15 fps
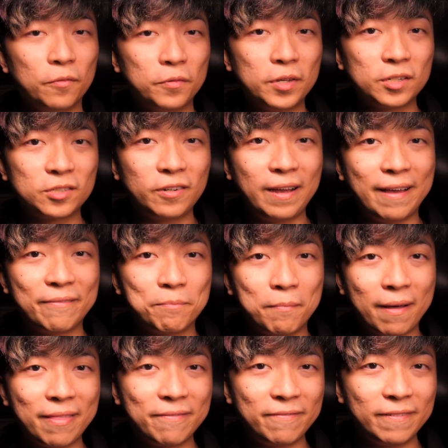We also have
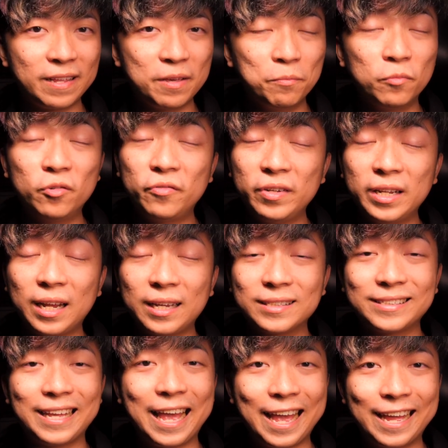monthly movie
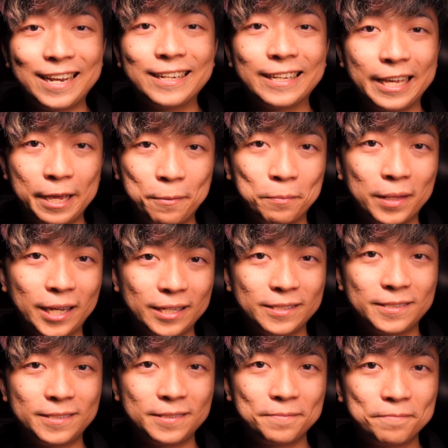nights and game
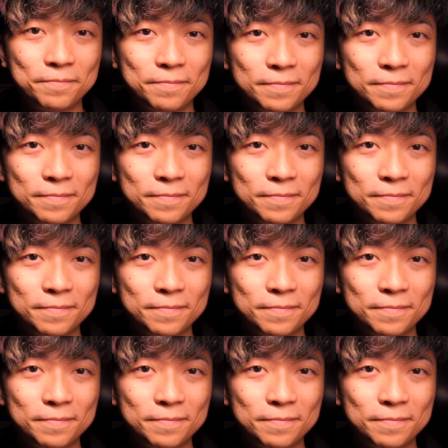nights.